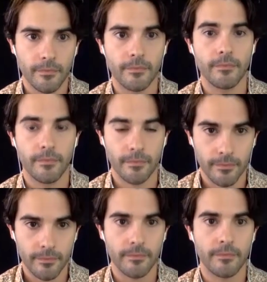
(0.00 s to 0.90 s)

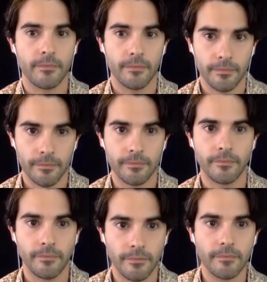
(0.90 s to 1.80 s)

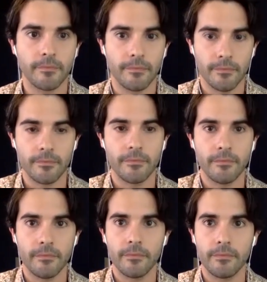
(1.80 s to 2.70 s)

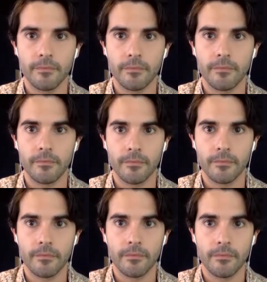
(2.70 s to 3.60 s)
The person shown says nothing.